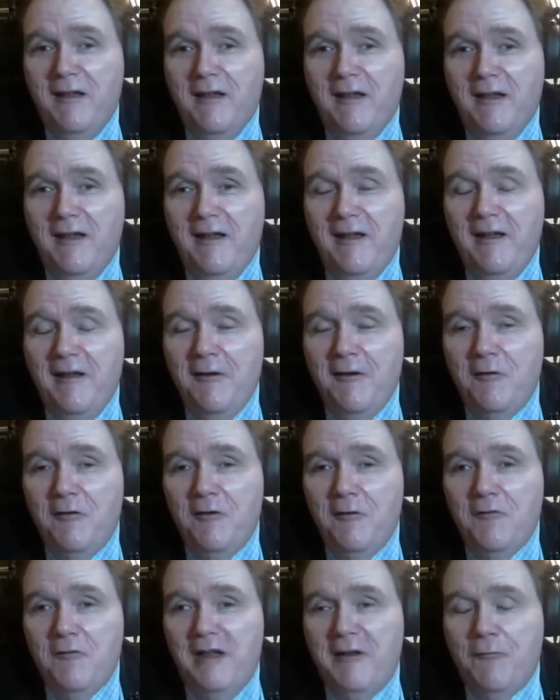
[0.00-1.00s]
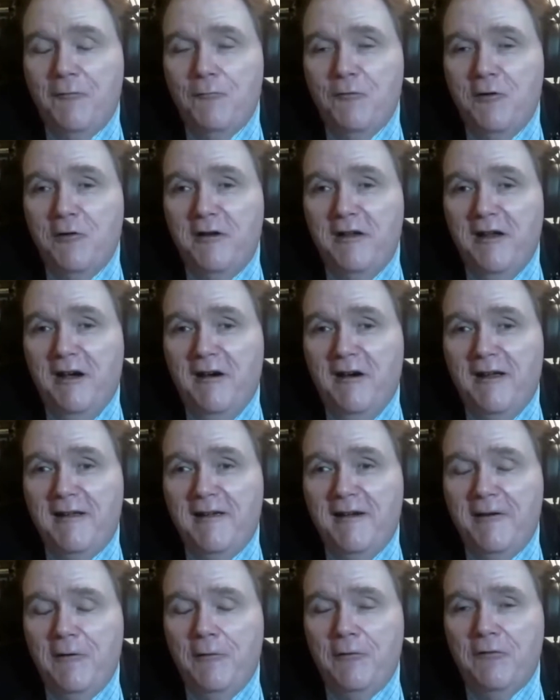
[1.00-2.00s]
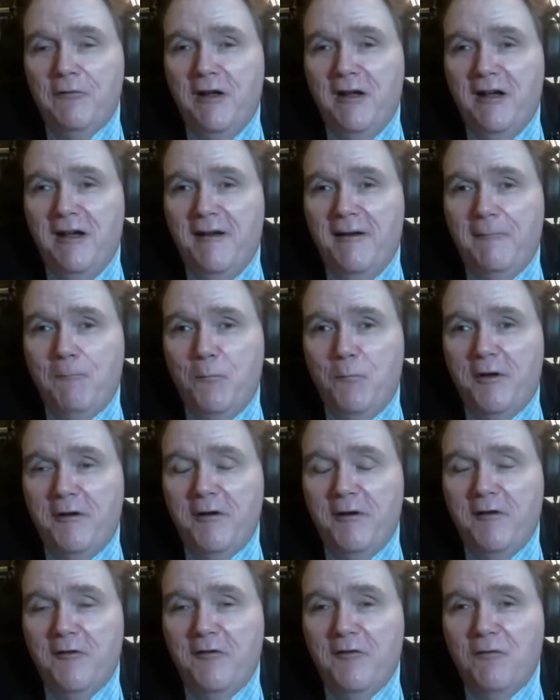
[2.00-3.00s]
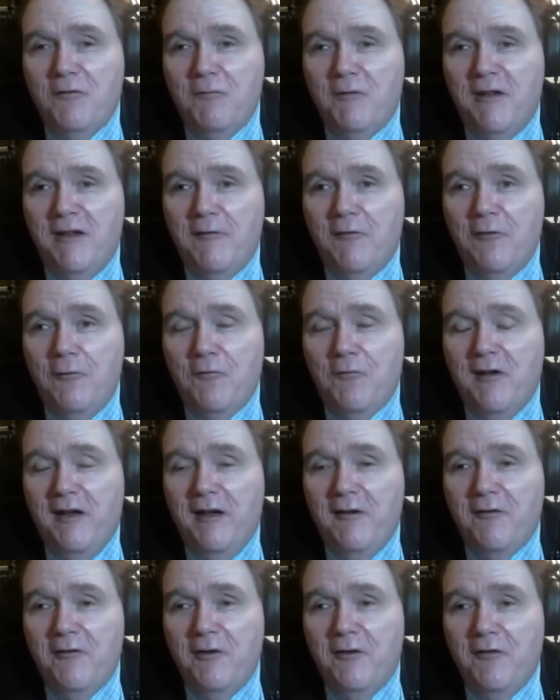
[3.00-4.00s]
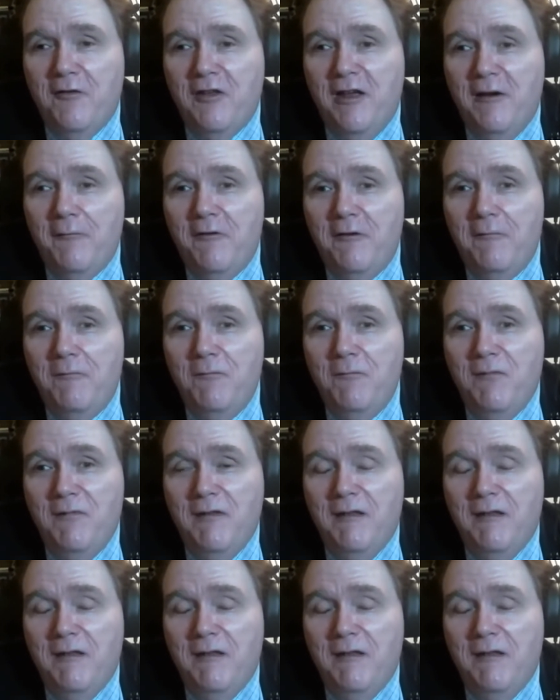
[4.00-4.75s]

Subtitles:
And that's really how I got online, because in 2007,